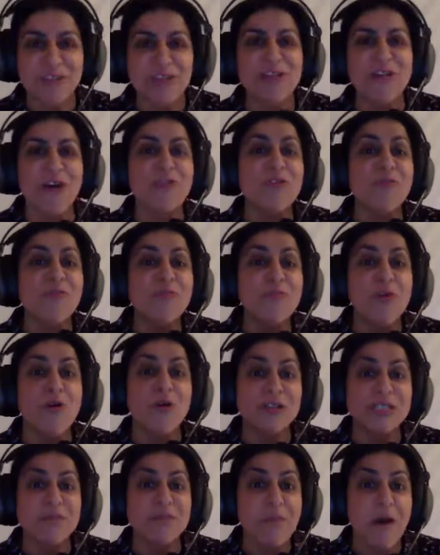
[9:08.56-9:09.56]
you know the
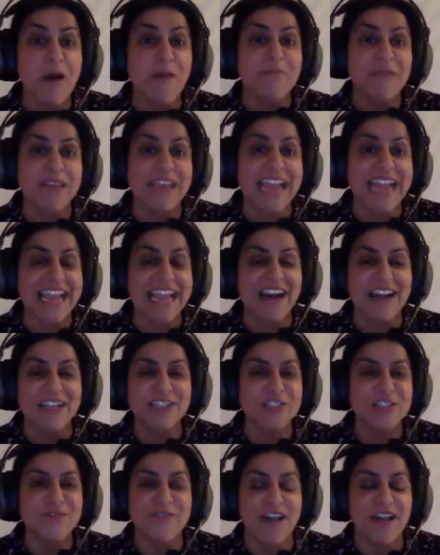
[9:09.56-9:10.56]
broader public i
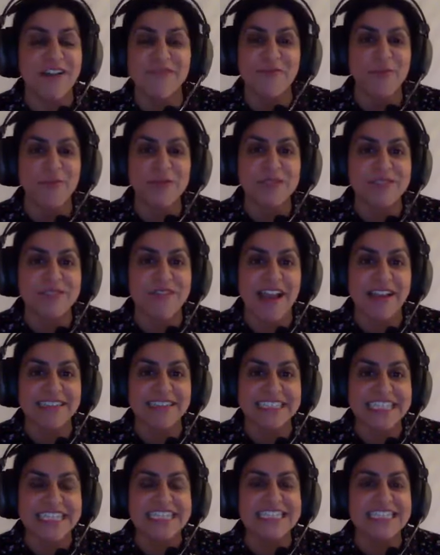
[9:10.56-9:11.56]
just have always
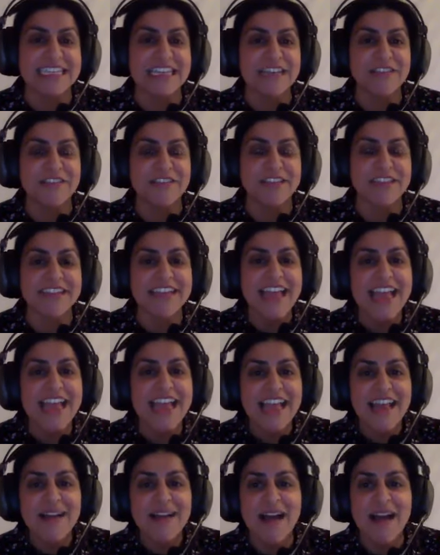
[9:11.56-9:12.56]
found easier than
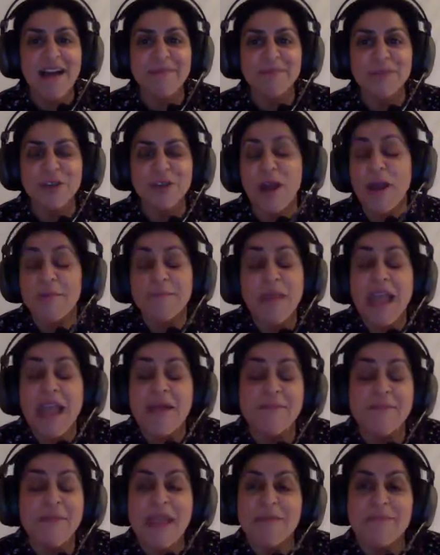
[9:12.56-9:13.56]
um, you know and
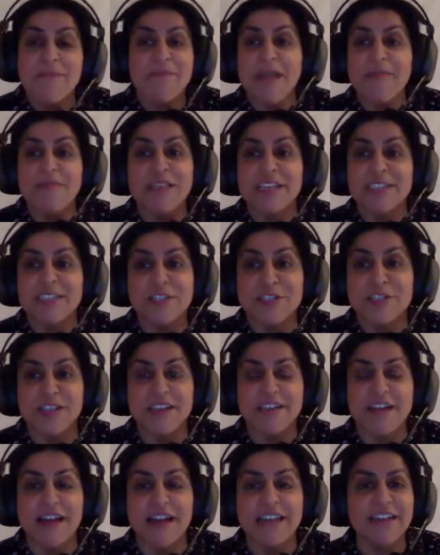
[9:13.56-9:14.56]
may, may, maybe that's because
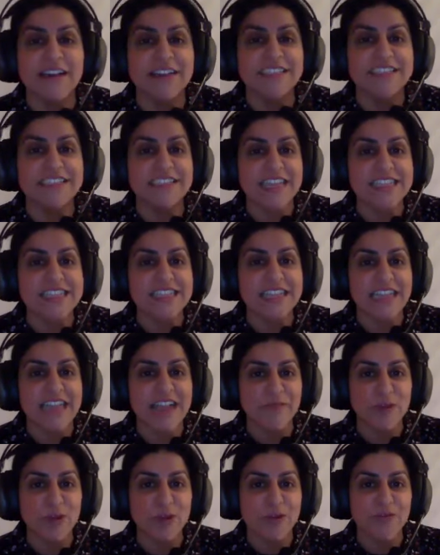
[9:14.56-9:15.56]
I, I, I, didn't necessarily
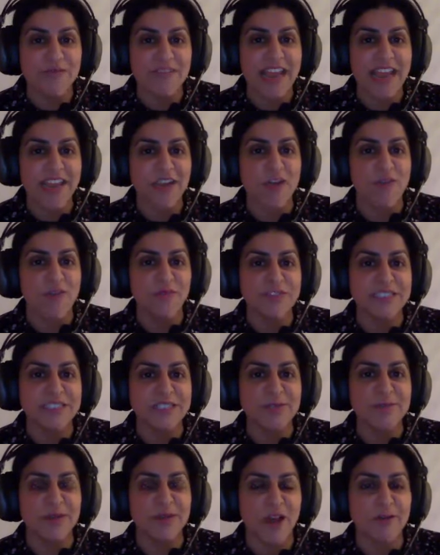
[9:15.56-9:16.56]
have a lot of innate
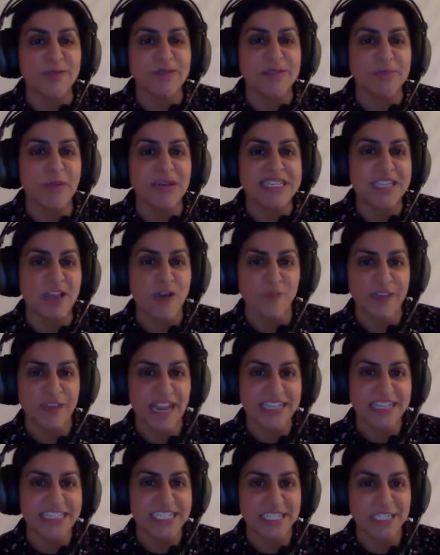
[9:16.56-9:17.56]
confidence when i was myself an
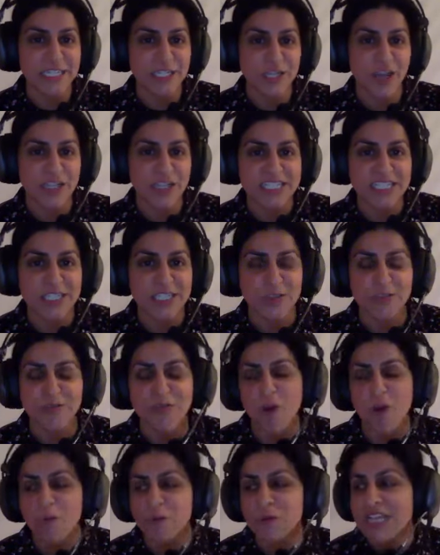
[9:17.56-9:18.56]
18 and 19 year
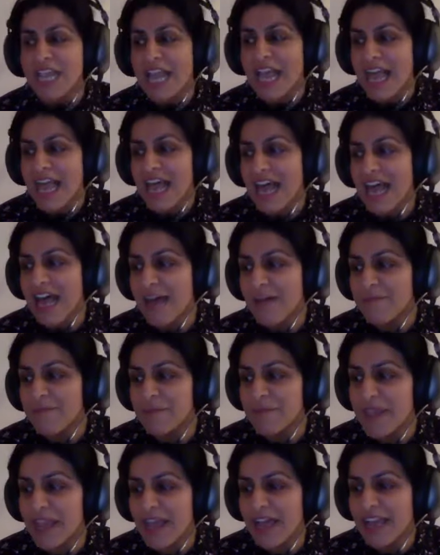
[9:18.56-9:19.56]
old
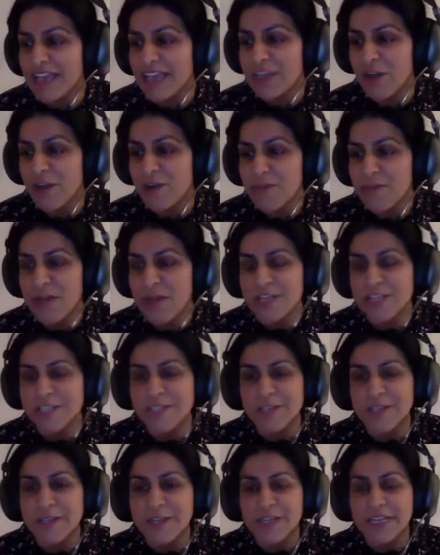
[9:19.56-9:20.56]
um, uh, young
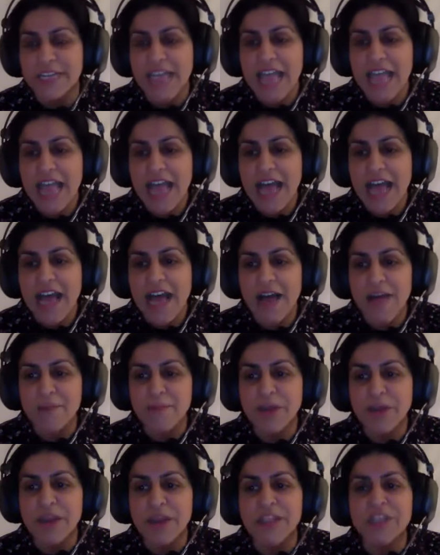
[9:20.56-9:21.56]
person uh,
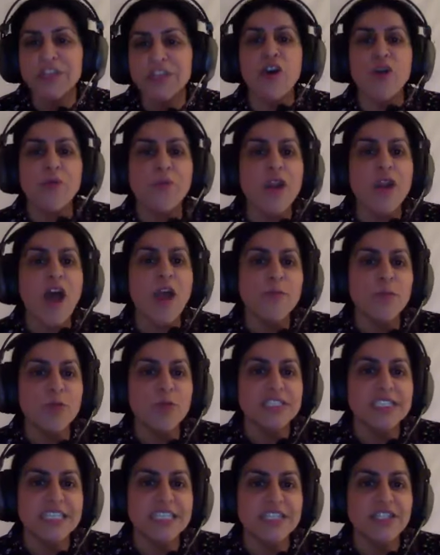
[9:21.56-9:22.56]
but you know when i
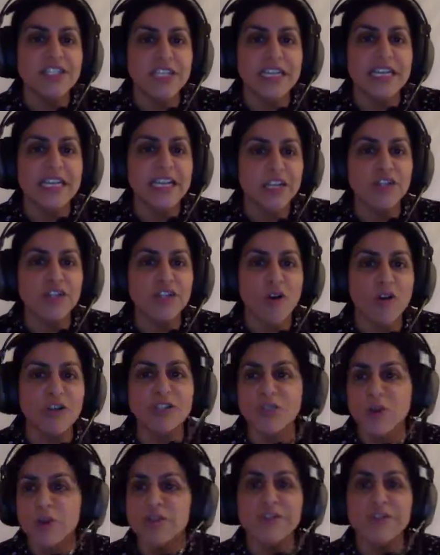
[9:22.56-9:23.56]
walked into lincoln
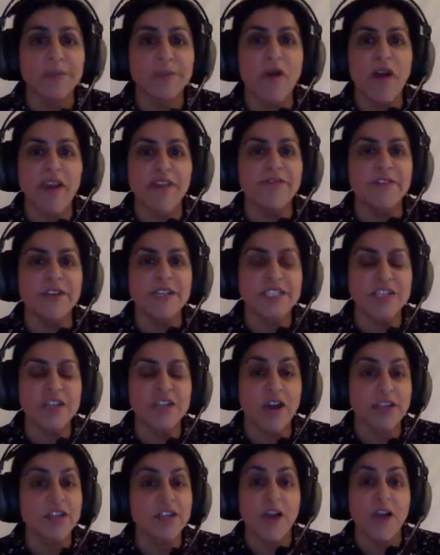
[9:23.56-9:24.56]
college oxford my first
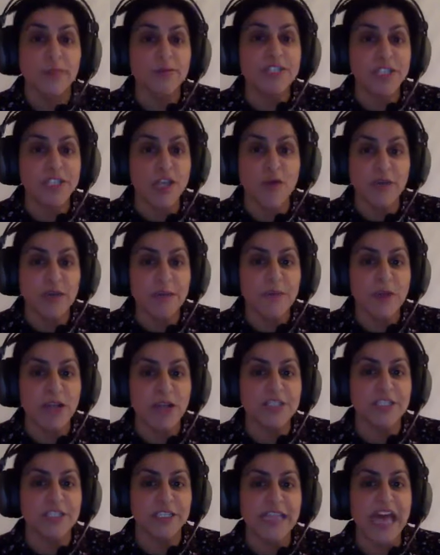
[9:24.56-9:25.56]
night i was the only
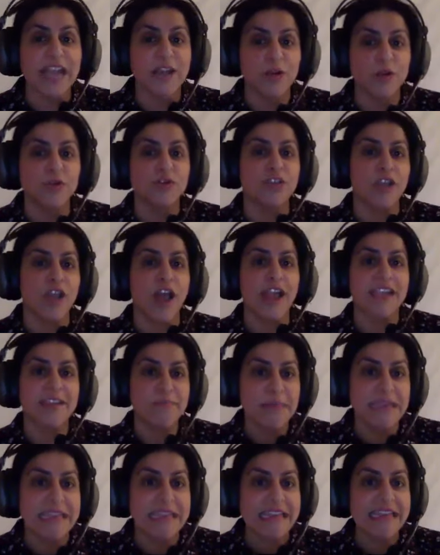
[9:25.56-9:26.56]
person that looked like
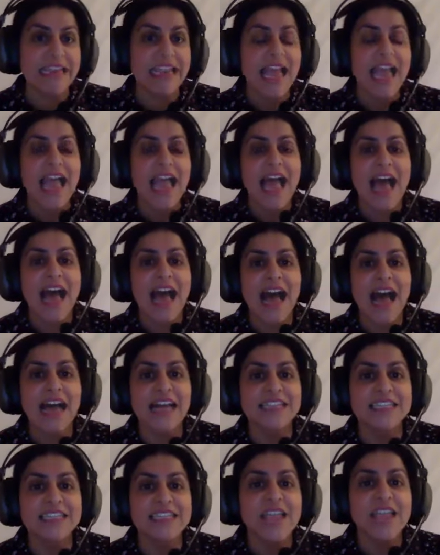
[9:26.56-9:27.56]
me
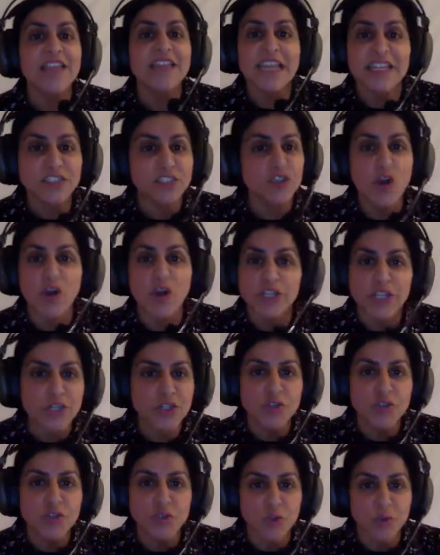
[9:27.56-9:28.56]
and that's not an
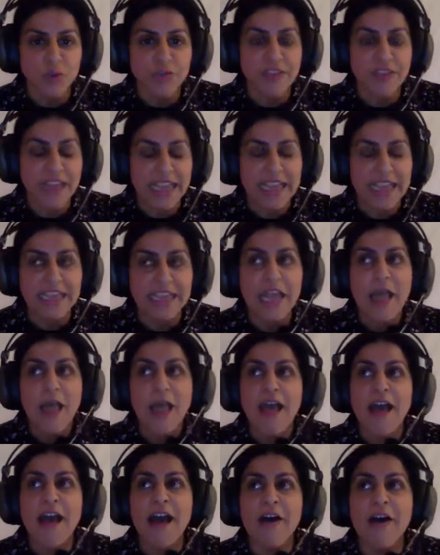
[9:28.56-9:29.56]
unusual thing
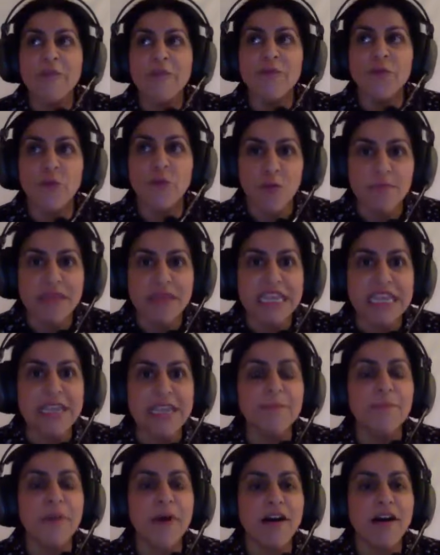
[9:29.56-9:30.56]
uh, for
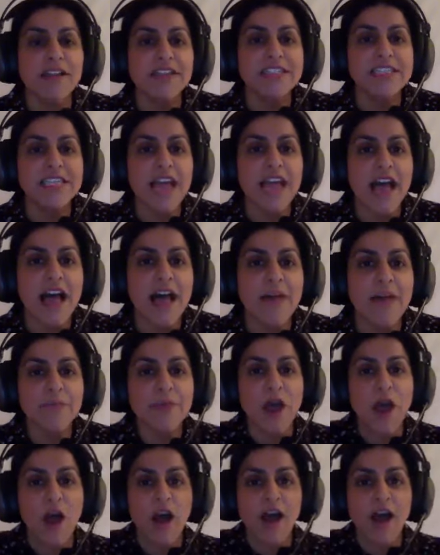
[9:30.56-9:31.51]
me but um,